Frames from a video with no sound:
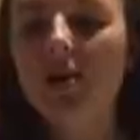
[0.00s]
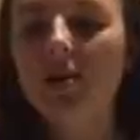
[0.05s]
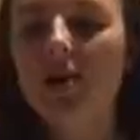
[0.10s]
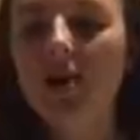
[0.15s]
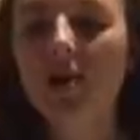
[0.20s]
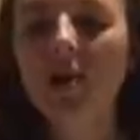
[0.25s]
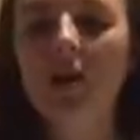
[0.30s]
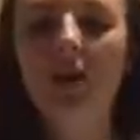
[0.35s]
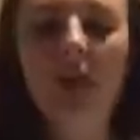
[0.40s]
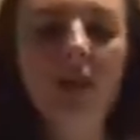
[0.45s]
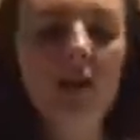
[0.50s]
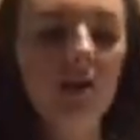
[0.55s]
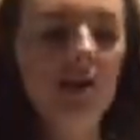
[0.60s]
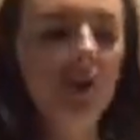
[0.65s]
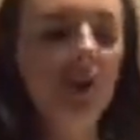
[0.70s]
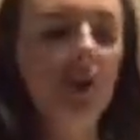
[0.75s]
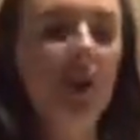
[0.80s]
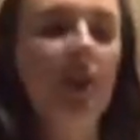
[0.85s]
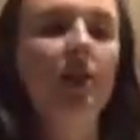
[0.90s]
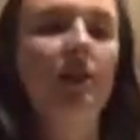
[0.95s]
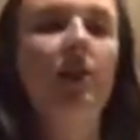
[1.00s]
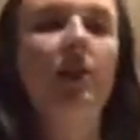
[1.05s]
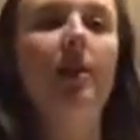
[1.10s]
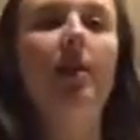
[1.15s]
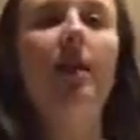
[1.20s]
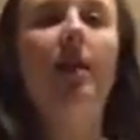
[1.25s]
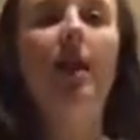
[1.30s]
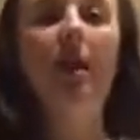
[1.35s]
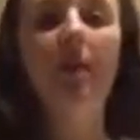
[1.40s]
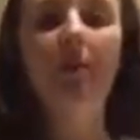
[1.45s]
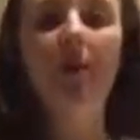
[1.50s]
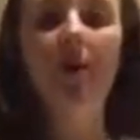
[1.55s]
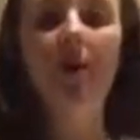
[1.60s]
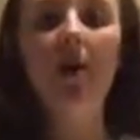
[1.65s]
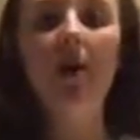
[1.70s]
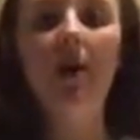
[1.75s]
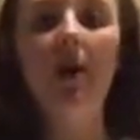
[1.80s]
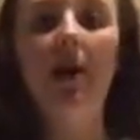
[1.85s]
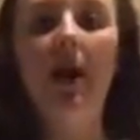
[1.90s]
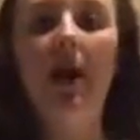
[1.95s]
So in initiation, the
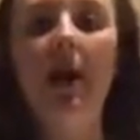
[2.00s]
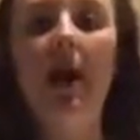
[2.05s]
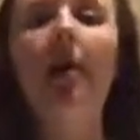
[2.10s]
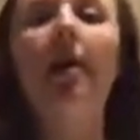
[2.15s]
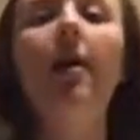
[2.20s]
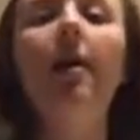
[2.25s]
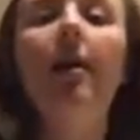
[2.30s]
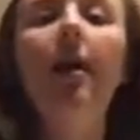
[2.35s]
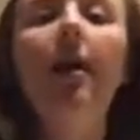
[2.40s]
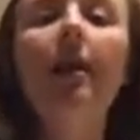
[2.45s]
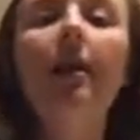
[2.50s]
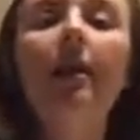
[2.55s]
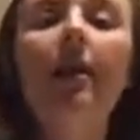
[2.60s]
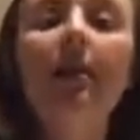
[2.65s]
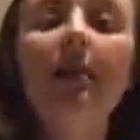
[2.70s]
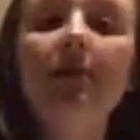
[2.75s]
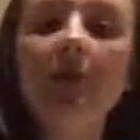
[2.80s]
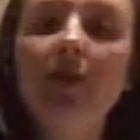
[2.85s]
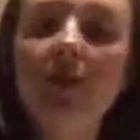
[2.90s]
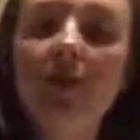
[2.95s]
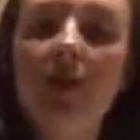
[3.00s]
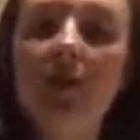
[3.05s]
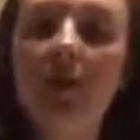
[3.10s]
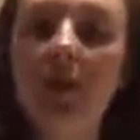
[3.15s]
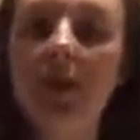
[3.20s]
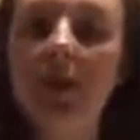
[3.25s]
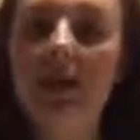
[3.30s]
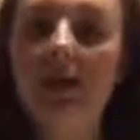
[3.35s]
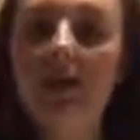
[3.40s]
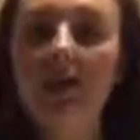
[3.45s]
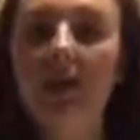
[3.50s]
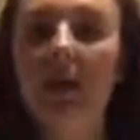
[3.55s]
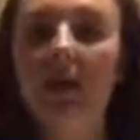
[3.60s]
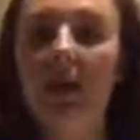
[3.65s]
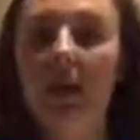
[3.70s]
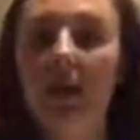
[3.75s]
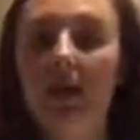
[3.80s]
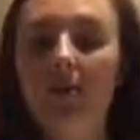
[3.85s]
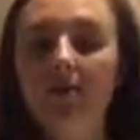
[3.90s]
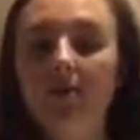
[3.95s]
mRNA leaves the nucleus and
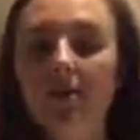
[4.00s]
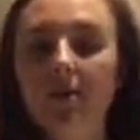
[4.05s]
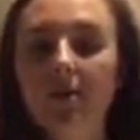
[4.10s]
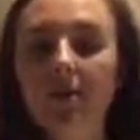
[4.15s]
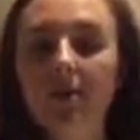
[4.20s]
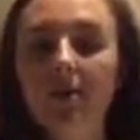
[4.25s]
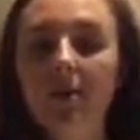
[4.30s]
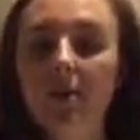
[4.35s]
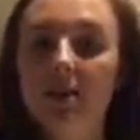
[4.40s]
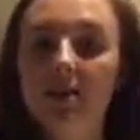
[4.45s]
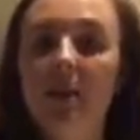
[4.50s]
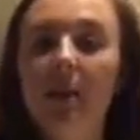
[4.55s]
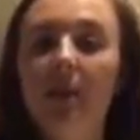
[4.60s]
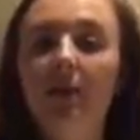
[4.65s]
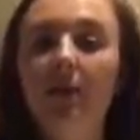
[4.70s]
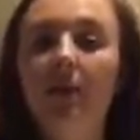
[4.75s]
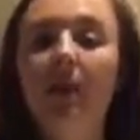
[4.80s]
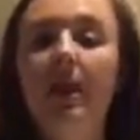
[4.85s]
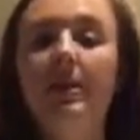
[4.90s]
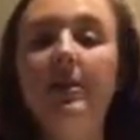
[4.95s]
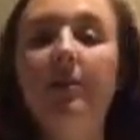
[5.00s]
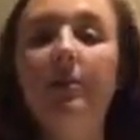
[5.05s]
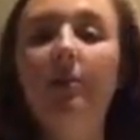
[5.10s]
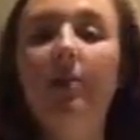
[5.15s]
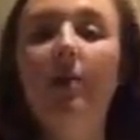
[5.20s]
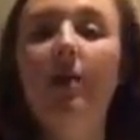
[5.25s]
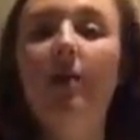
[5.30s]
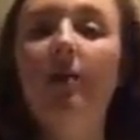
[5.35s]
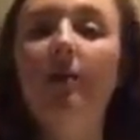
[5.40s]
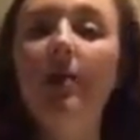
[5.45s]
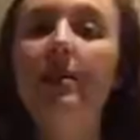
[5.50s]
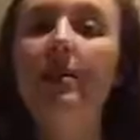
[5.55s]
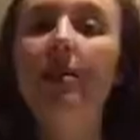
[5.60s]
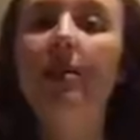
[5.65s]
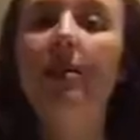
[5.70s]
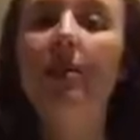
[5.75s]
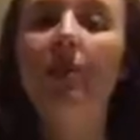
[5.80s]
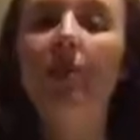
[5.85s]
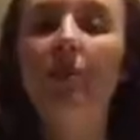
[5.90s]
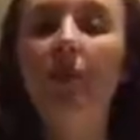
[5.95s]
comes to the cytoplasm where it meets
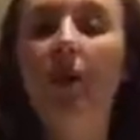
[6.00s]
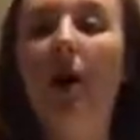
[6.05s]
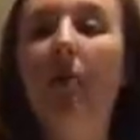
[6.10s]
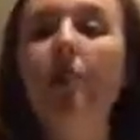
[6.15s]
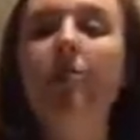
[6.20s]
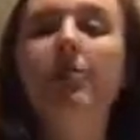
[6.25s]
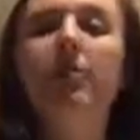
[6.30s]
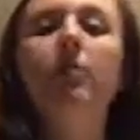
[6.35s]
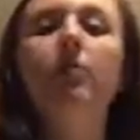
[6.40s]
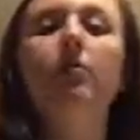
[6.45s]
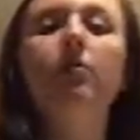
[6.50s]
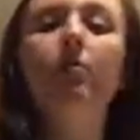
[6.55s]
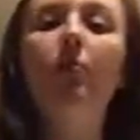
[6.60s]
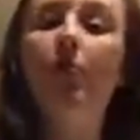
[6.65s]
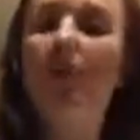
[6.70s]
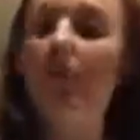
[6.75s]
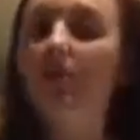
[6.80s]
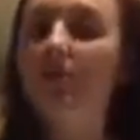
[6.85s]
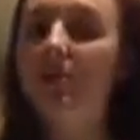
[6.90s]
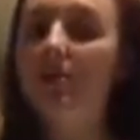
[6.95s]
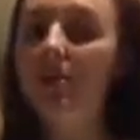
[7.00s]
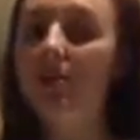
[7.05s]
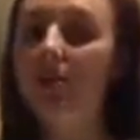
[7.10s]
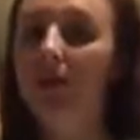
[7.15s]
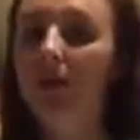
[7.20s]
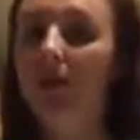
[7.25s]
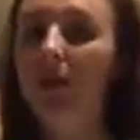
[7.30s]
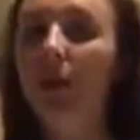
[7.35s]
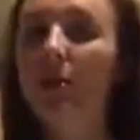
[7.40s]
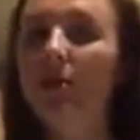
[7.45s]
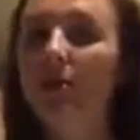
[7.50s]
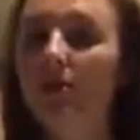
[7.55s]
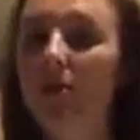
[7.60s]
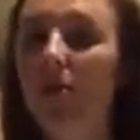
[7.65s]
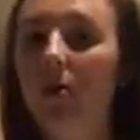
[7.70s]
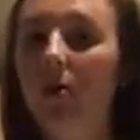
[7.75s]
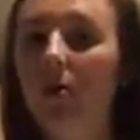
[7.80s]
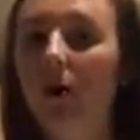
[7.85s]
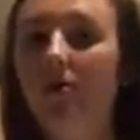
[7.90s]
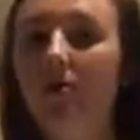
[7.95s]
up with a ribosome, more specifically a
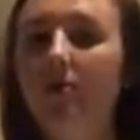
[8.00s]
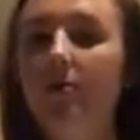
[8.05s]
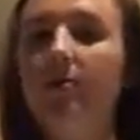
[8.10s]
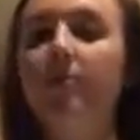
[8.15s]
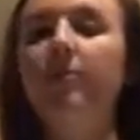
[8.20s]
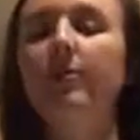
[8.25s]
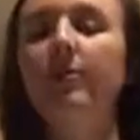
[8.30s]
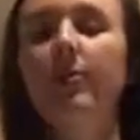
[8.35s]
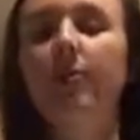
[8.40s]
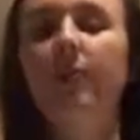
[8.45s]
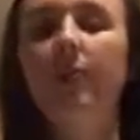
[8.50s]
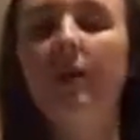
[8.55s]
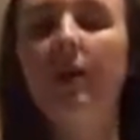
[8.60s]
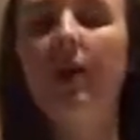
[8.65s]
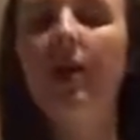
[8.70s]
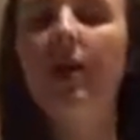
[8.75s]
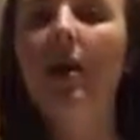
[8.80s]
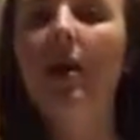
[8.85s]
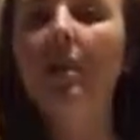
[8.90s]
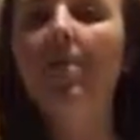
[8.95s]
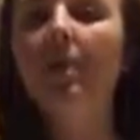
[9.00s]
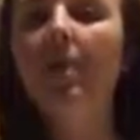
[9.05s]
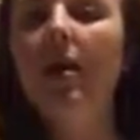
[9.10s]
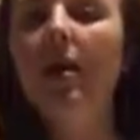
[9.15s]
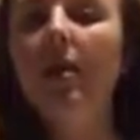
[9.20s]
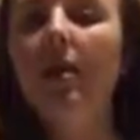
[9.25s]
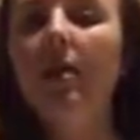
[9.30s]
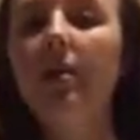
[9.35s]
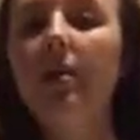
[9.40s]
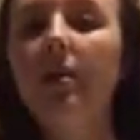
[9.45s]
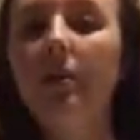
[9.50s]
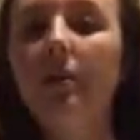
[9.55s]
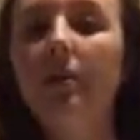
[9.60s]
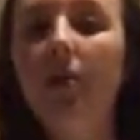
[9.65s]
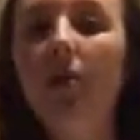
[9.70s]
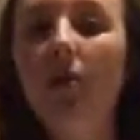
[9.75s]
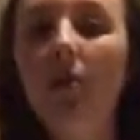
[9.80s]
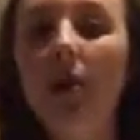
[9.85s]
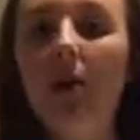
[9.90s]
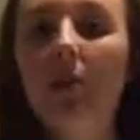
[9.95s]
small ribosome subunit. The
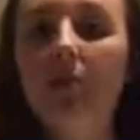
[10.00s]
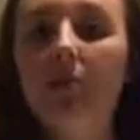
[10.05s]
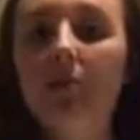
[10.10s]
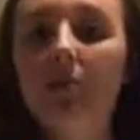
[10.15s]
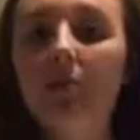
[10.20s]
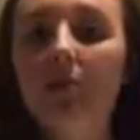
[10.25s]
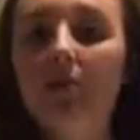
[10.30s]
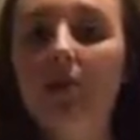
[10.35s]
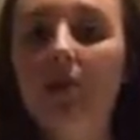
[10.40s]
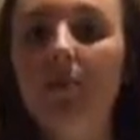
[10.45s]
small ribosome